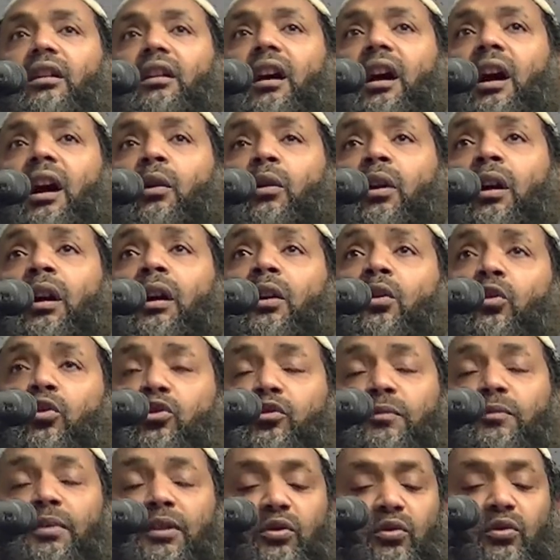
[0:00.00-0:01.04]
our
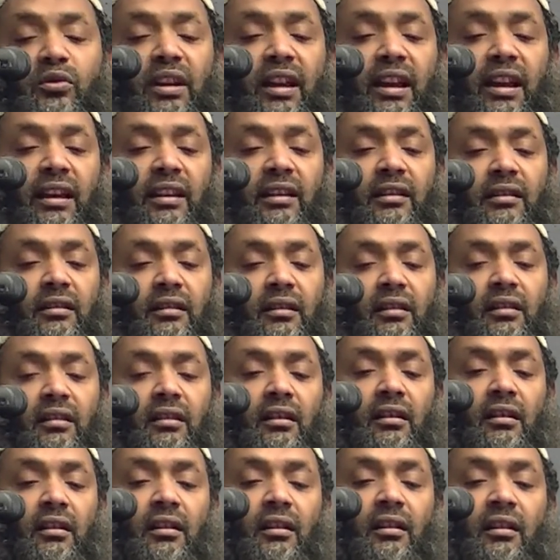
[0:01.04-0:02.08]
khutbah today
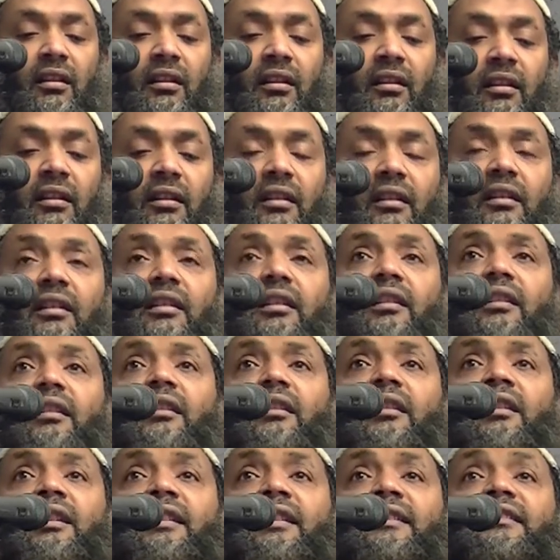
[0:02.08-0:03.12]

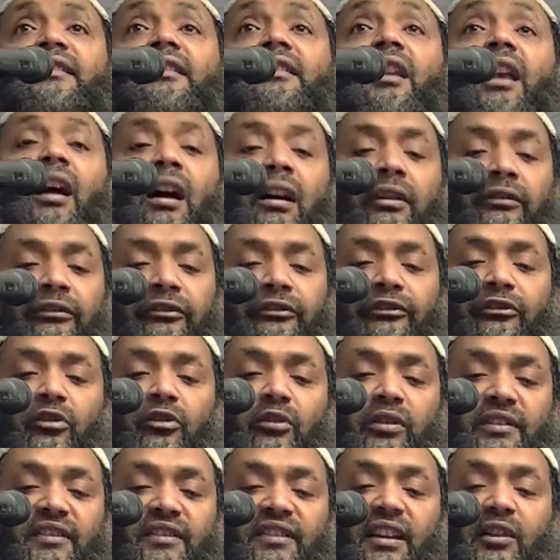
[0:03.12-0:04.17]
is love for
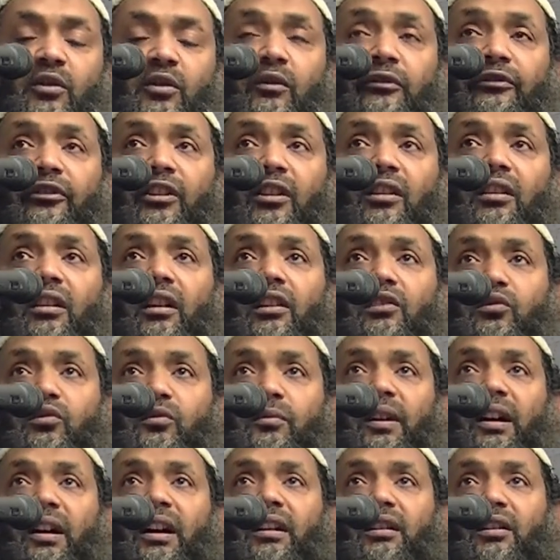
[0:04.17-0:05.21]
the sake of Allah
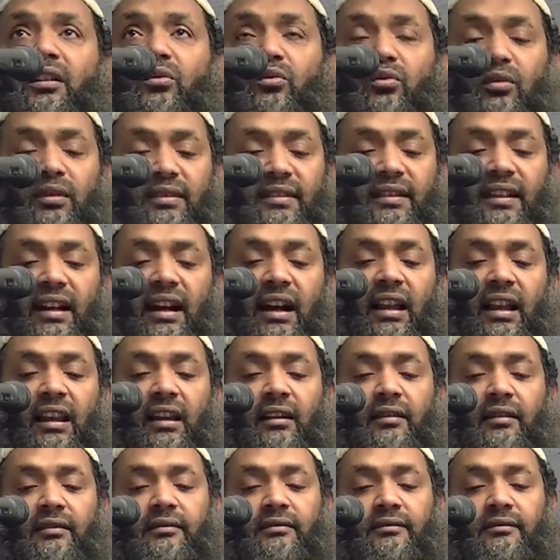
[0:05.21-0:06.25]
subhanahu wa
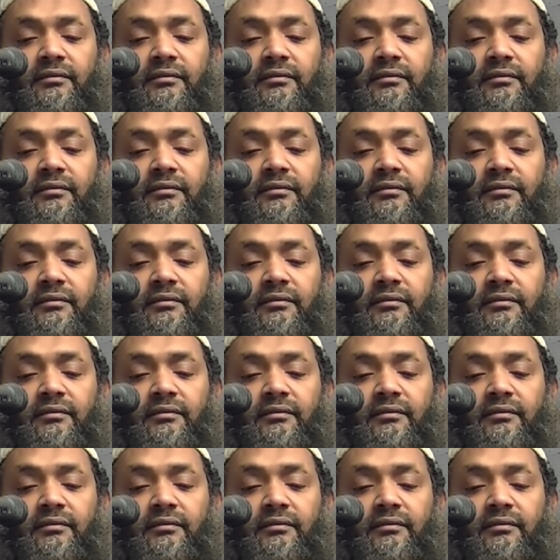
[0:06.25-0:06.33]
ta'ala.